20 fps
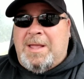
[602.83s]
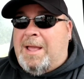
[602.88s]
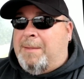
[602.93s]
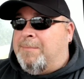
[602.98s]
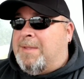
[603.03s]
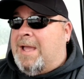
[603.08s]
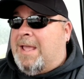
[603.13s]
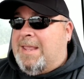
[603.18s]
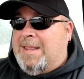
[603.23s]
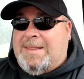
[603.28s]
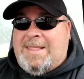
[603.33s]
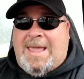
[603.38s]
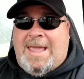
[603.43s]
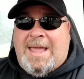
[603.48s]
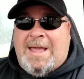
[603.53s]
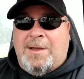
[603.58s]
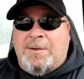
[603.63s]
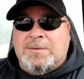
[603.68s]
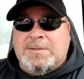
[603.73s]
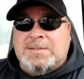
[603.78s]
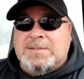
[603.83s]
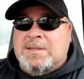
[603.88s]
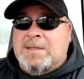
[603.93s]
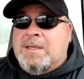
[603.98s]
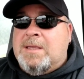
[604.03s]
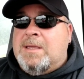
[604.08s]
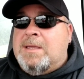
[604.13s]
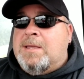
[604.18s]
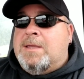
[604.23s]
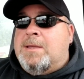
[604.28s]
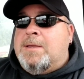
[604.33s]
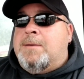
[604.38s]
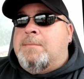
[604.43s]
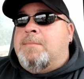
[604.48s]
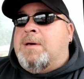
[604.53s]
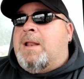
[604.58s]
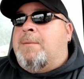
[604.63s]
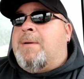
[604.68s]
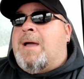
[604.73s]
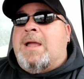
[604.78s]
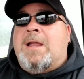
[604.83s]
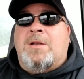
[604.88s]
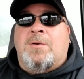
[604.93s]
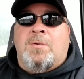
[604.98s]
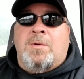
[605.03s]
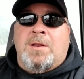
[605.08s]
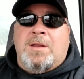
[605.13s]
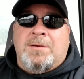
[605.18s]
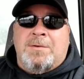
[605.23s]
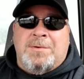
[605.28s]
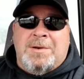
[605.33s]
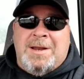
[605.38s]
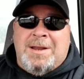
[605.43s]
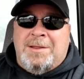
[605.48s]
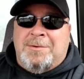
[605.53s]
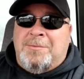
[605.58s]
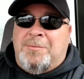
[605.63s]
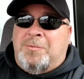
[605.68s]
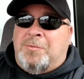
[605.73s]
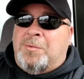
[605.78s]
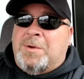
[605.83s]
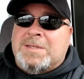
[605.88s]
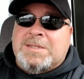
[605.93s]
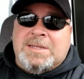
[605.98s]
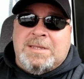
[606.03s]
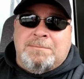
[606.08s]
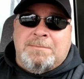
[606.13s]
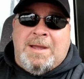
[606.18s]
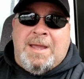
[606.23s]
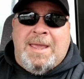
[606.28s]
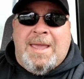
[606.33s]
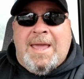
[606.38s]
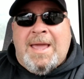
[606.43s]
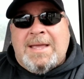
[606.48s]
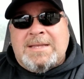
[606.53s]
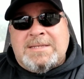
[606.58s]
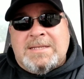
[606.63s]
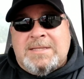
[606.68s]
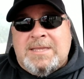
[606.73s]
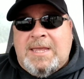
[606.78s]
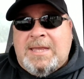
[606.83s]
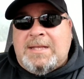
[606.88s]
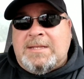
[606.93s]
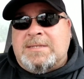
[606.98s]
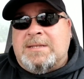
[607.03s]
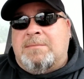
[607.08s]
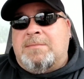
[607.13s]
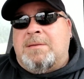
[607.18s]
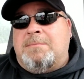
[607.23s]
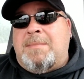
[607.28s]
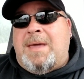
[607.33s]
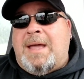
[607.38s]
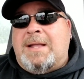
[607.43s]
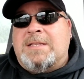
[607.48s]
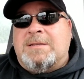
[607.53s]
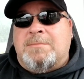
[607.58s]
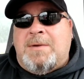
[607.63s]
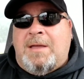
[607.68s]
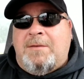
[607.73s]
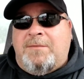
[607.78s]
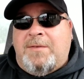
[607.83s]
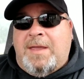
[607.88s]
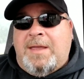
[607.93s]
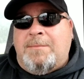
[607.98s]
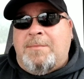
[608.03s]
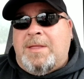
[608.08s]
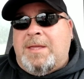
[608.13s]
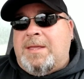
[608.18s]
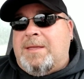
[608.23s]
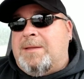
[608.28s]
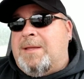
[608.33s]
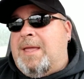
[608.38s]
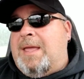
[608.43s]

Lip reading: I'm not in the house, but I'm out here running around, risking my ass and taking something back to my family.